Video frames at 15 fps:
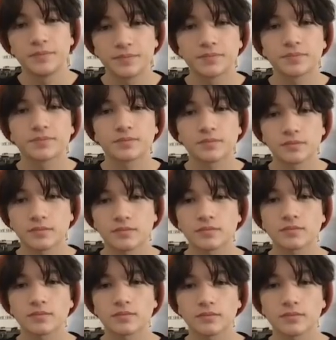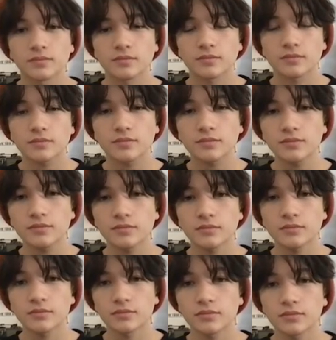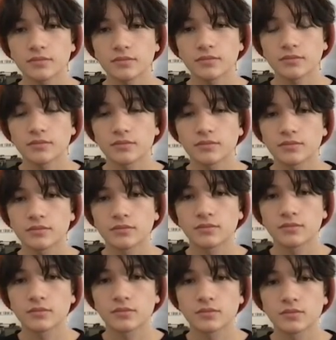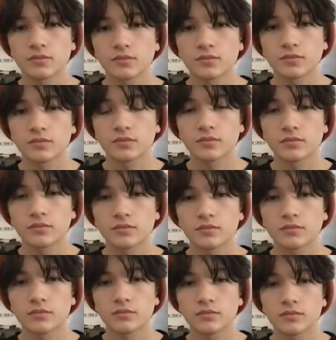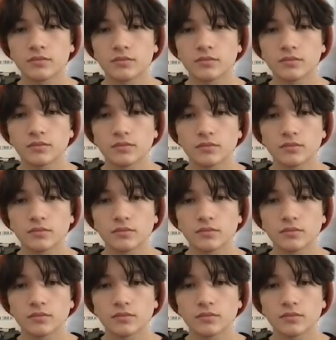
[no speech]